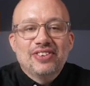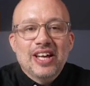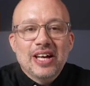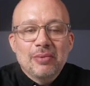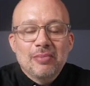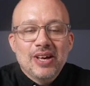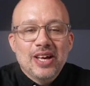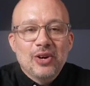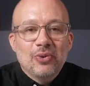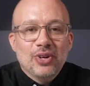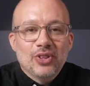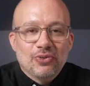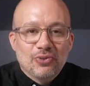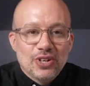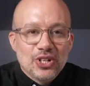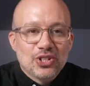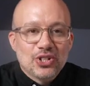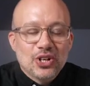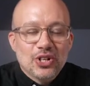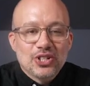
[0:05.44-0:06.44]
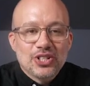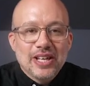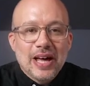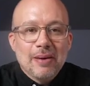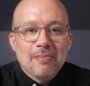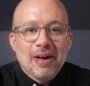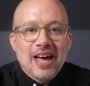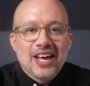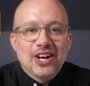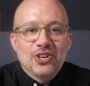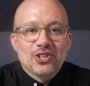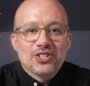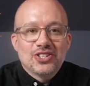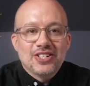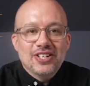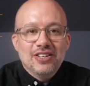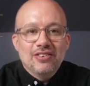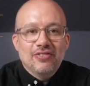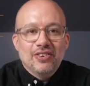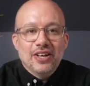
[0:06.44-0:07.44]
Langmaid with Research That Matters
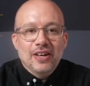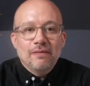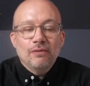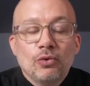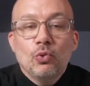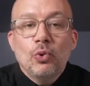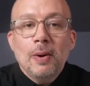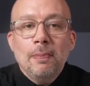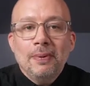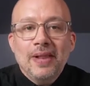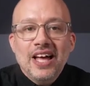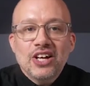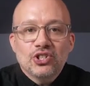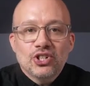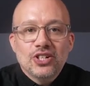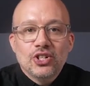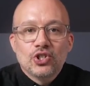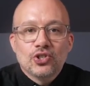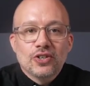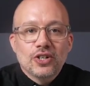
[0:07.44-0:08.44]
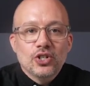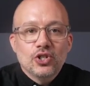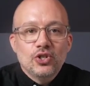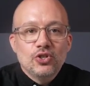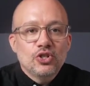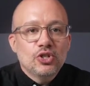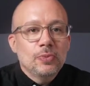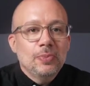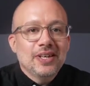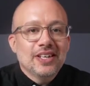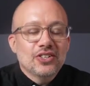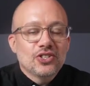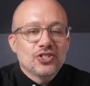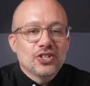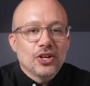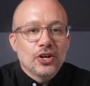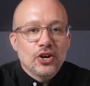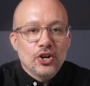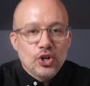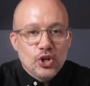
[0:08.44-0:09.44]
TV. Whiplash injuries used to be
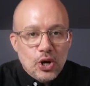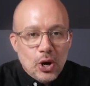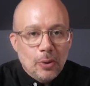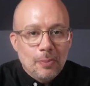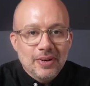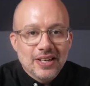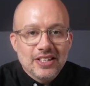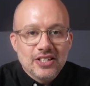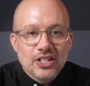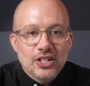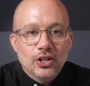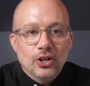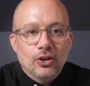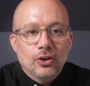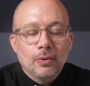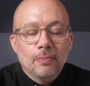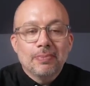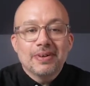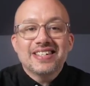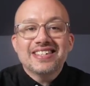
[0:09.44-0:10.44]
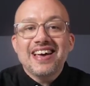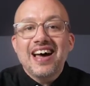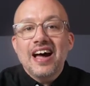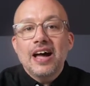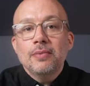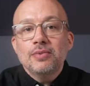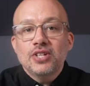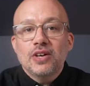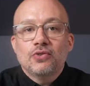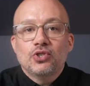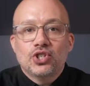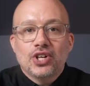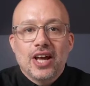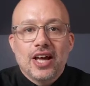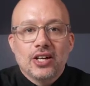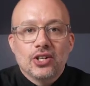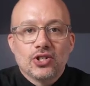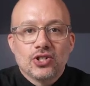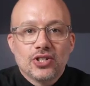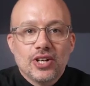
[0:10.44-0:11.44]
considered no big deal, but times have
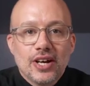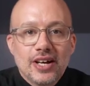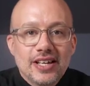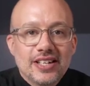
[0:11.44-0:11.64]
changed.